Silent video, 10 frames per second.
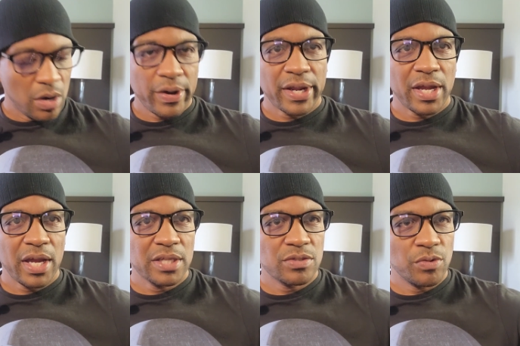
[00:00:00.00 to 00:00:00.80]
All right,
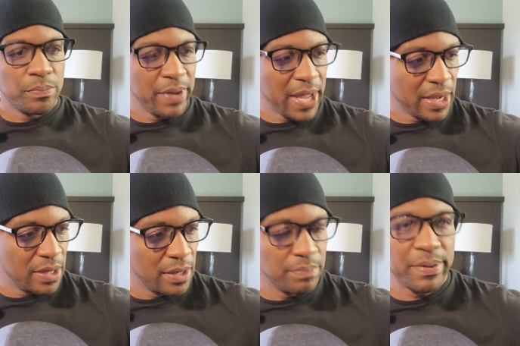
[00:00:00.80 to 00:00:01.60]
guys, we're
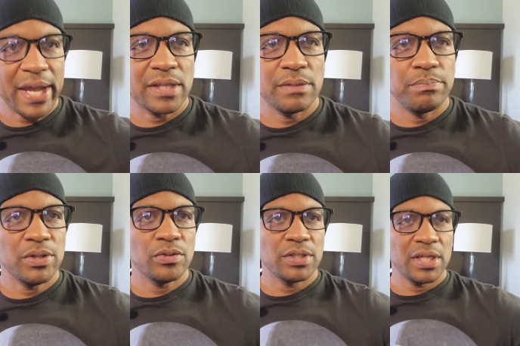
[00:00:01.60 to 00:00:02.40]
back, back in the
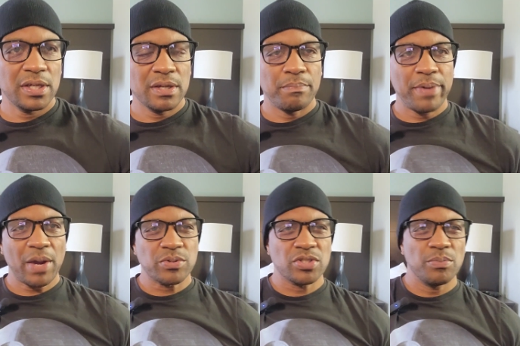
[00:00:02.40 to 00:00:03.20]
building,
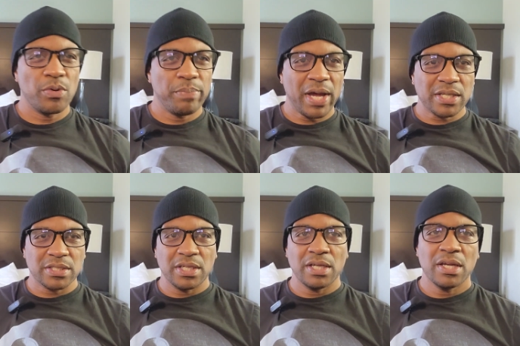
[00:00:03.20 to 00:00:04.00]
back with some more
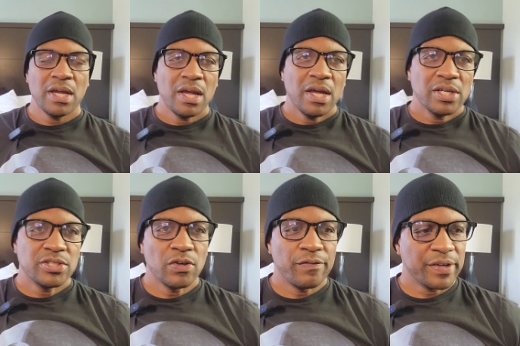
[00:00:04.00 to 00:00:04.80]
boxing.
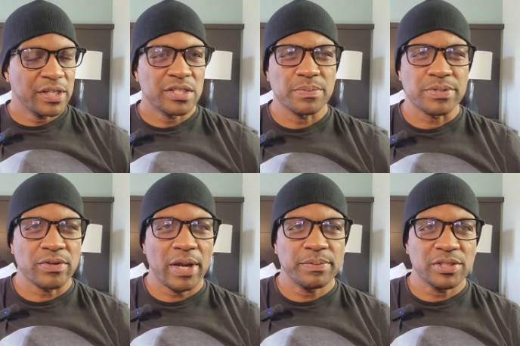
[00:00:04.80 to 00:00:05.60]
Don't forget to
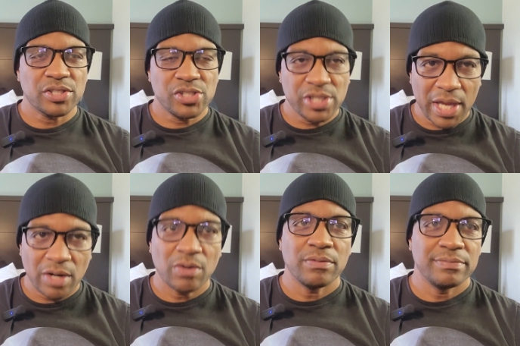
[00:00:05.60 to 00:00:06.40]
subscribe to the
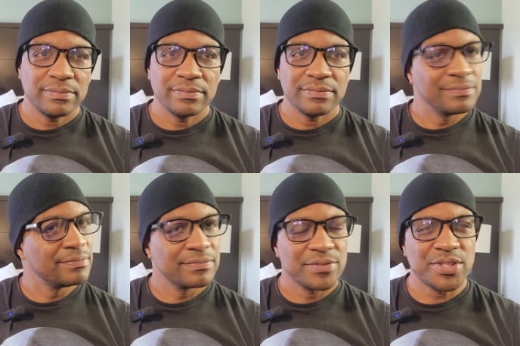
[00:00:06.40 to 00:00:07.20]
channel,
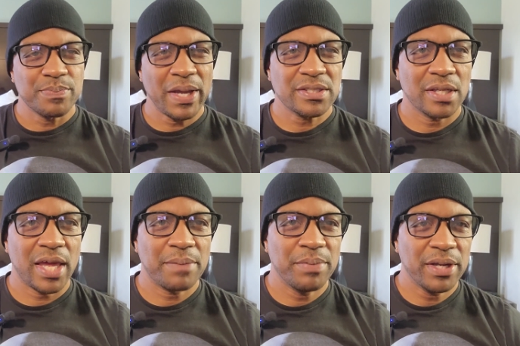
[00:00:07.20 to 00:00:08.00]
smash the
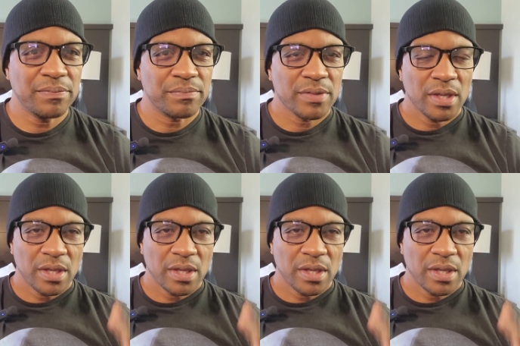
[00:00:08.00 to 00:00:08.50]
like button,